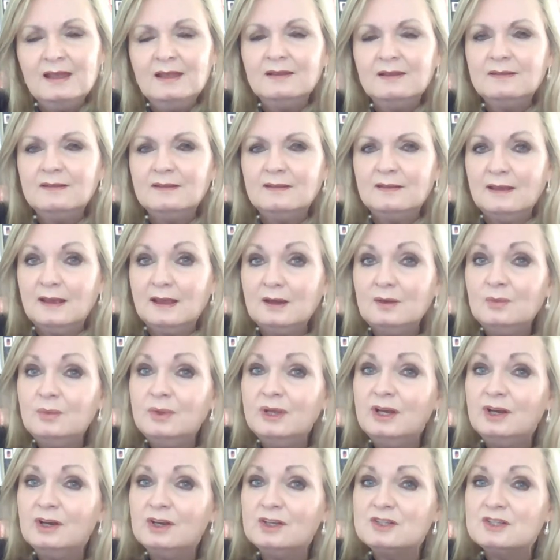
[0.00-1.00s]
Then
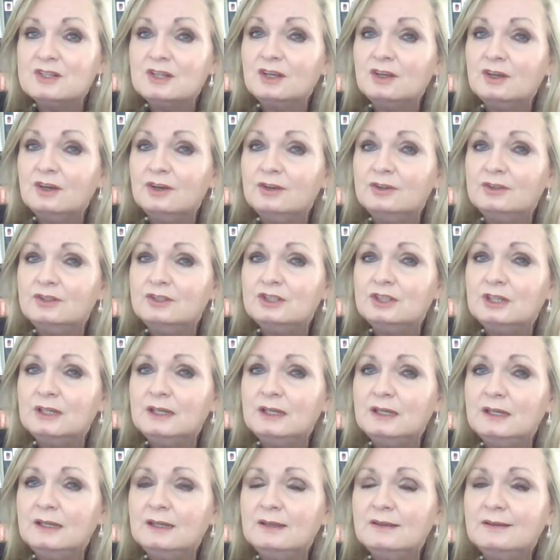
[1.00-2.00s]
we ask the
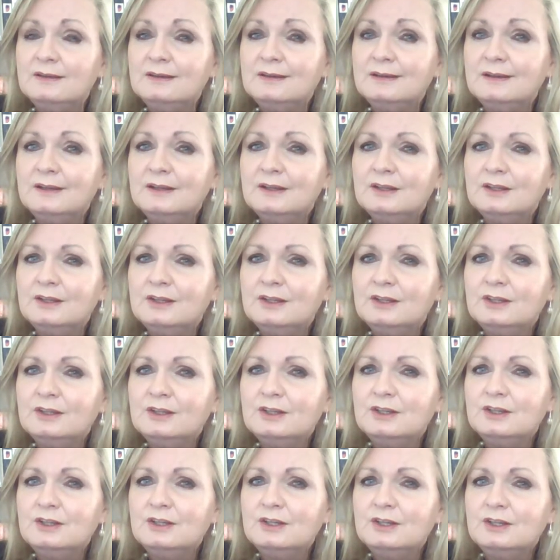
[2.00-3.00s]
coachee
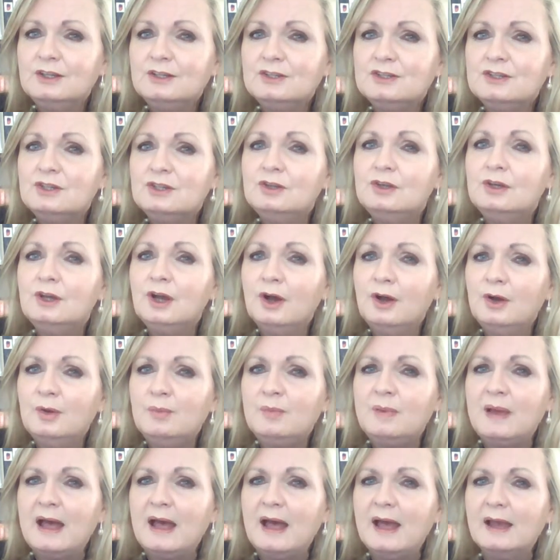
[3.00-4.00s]
to
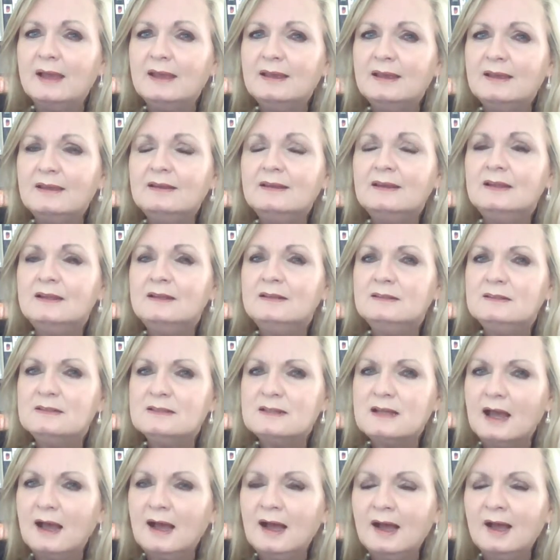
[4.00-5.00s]
go back in
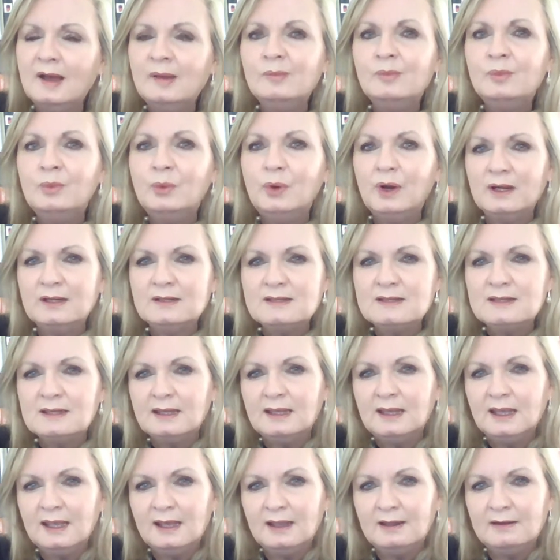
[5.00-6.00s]
time once
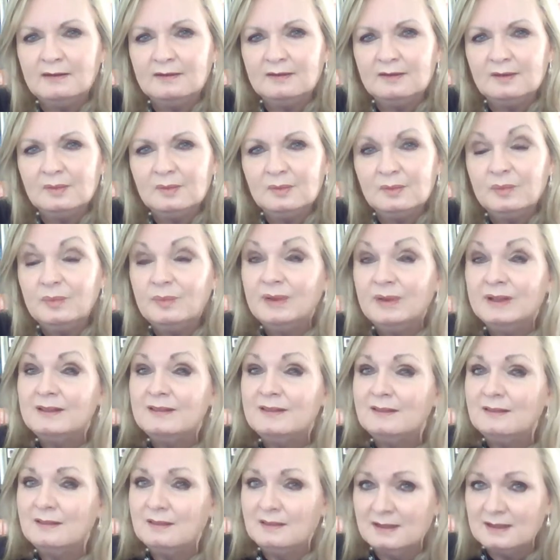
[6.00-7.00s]
again,
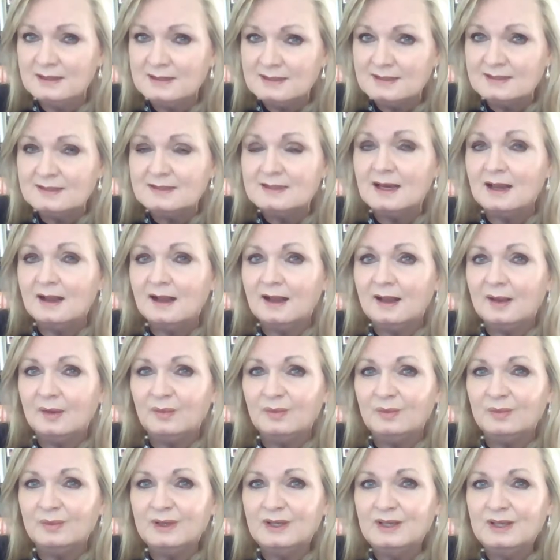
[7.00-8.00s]
but this
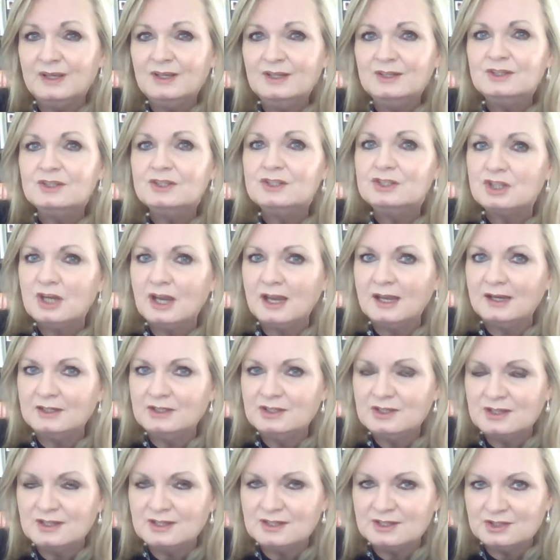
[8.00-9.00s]
time to
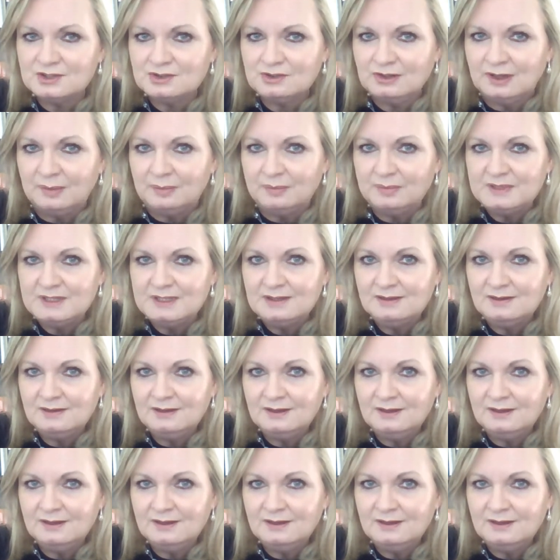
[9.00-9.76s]
change the script,